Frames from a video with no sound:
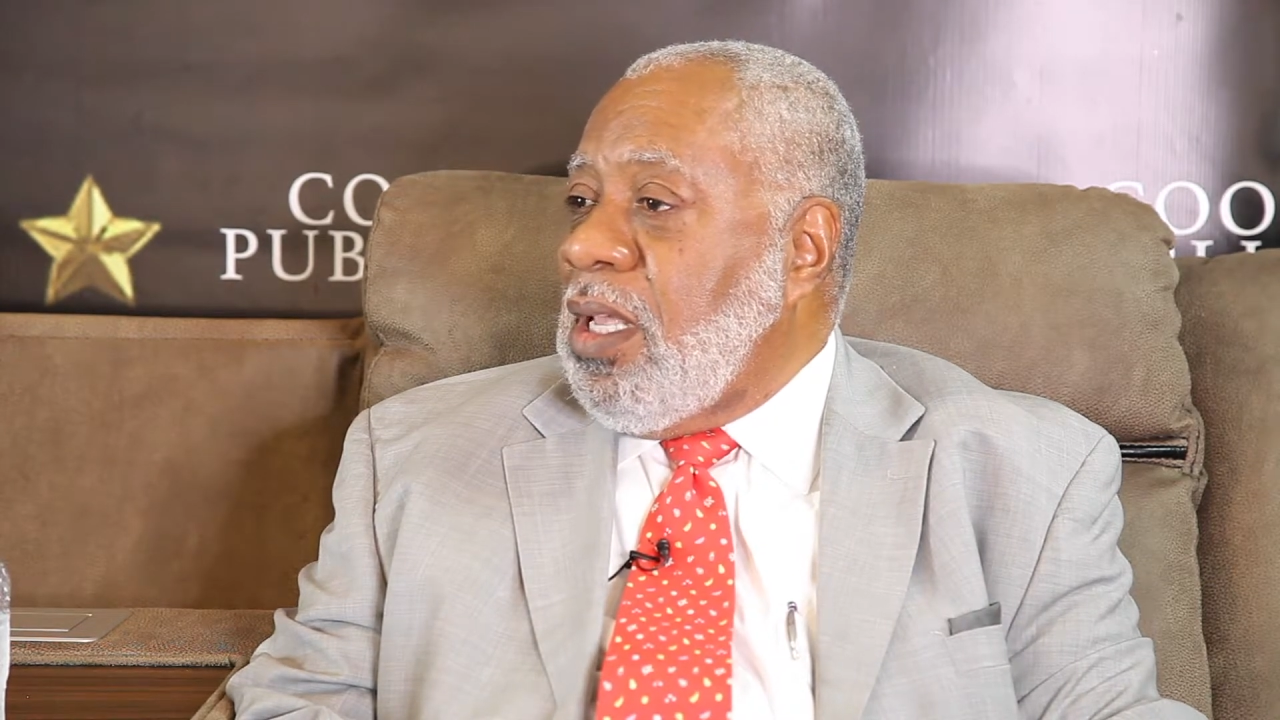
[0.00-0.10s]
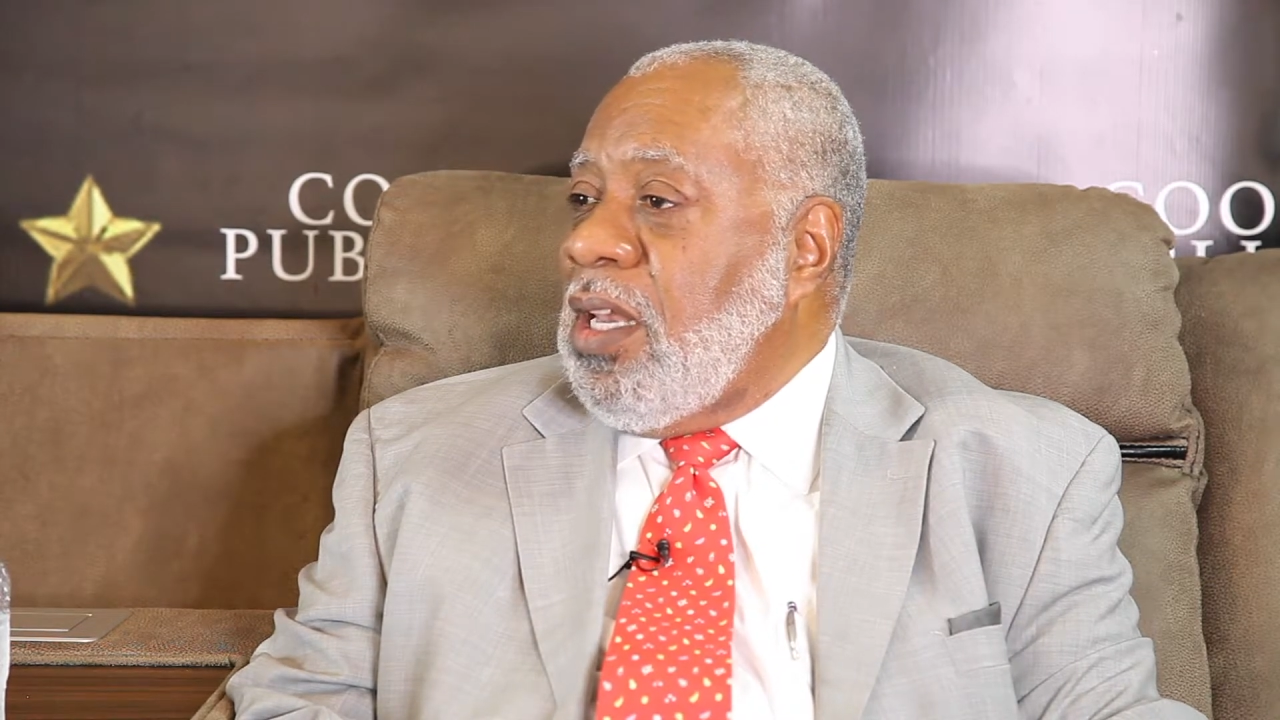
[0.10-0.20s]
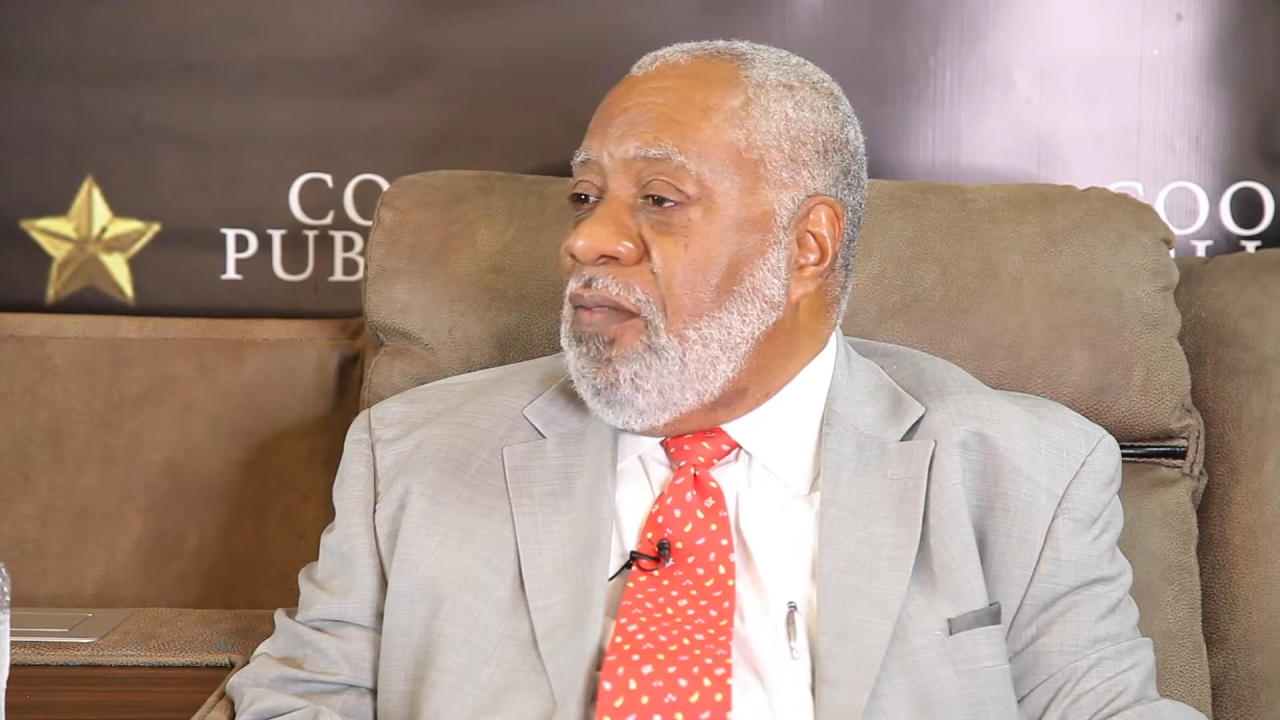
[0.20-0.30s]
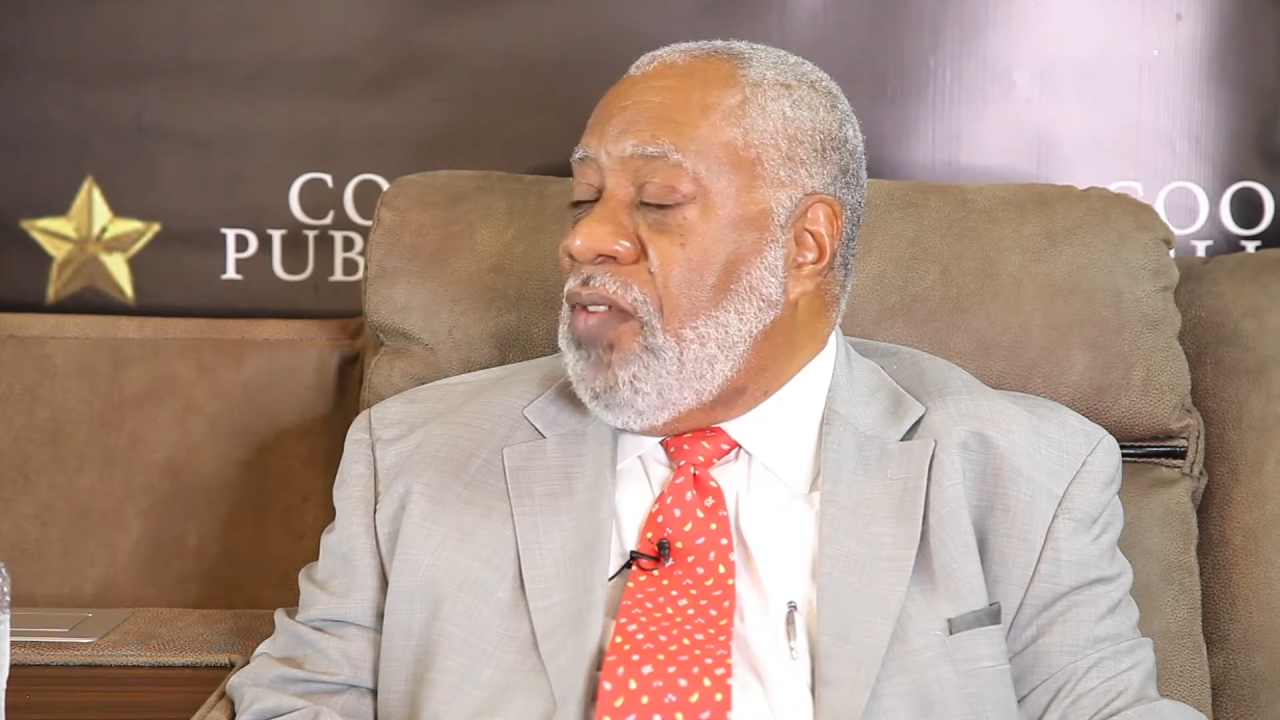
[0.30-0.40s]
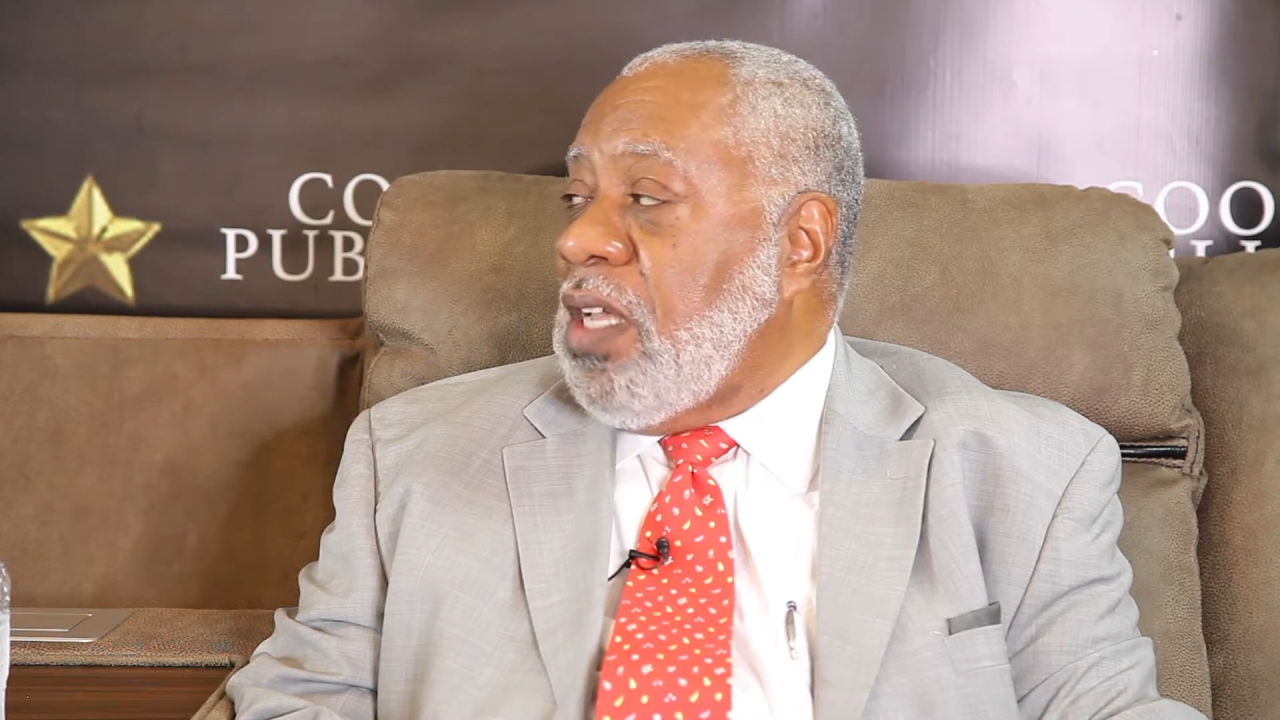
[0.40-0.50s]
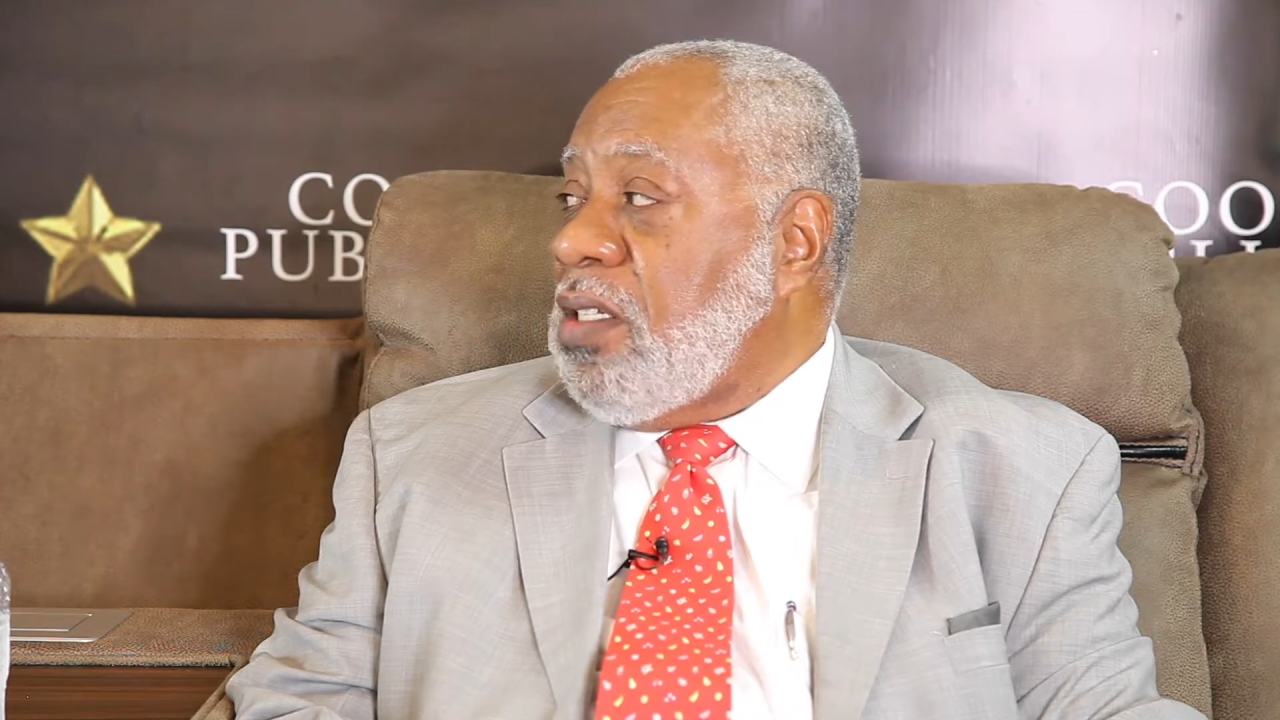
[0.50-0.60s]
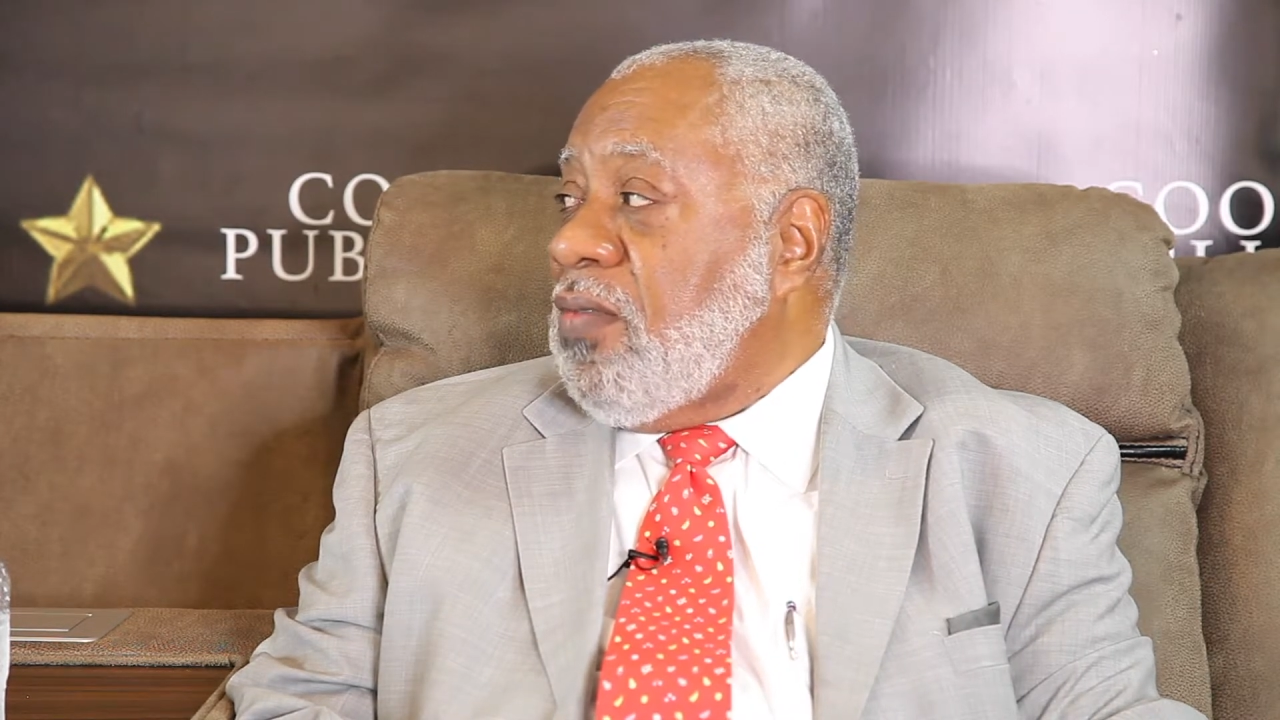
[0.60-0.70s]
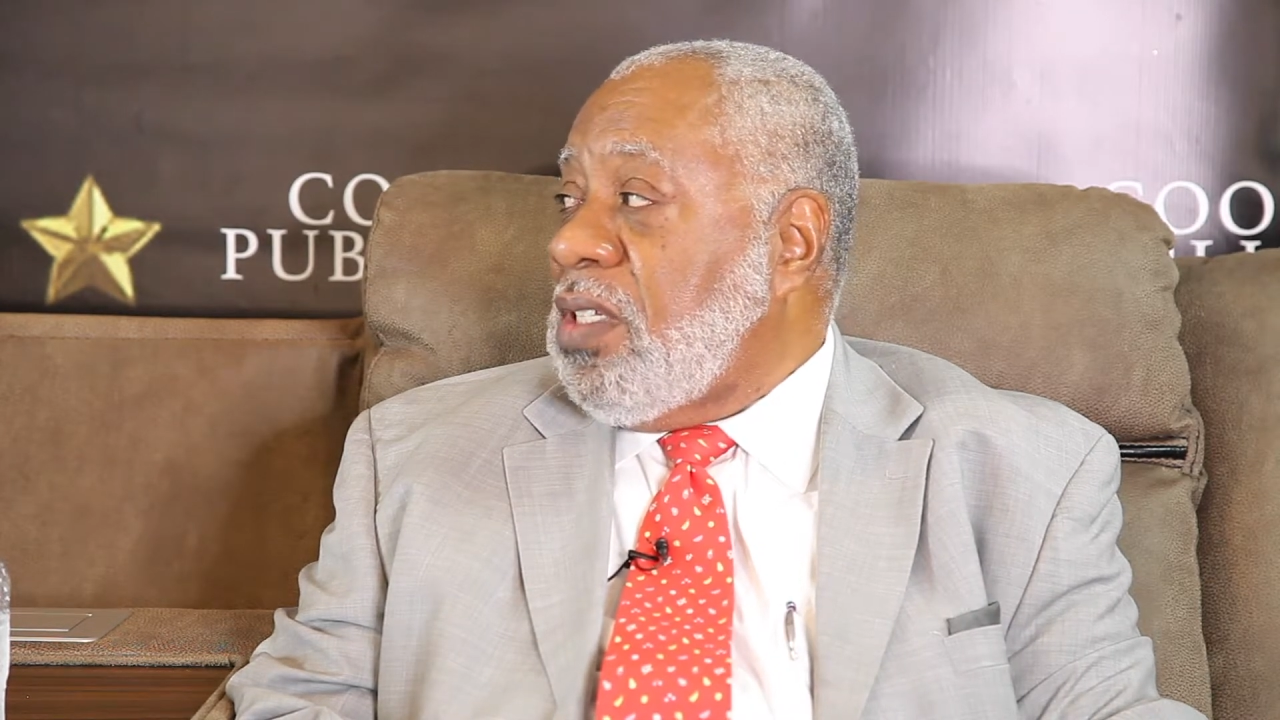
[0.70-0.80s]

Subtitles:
Ineffective